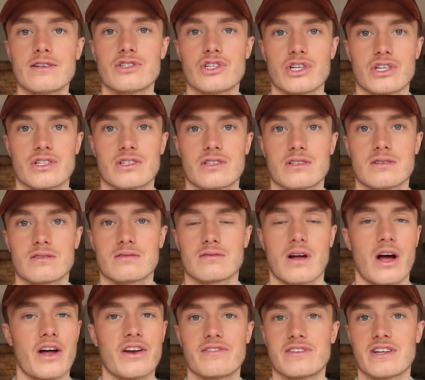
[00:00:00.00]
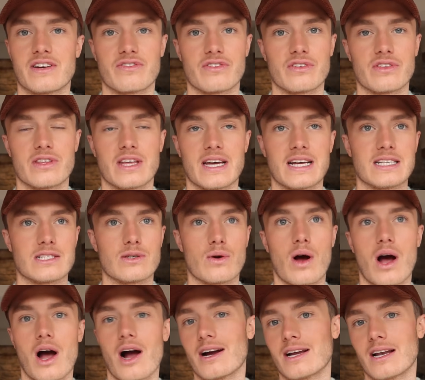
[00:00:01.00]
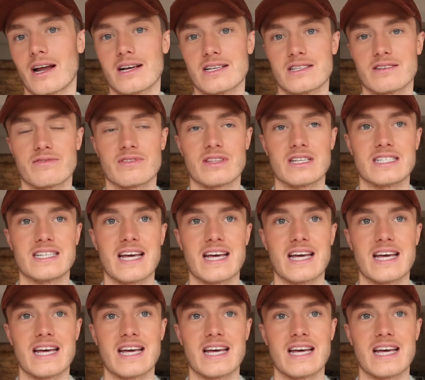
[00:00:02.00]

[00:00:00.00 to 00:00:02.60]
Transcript: just kind of different things, your highlights of the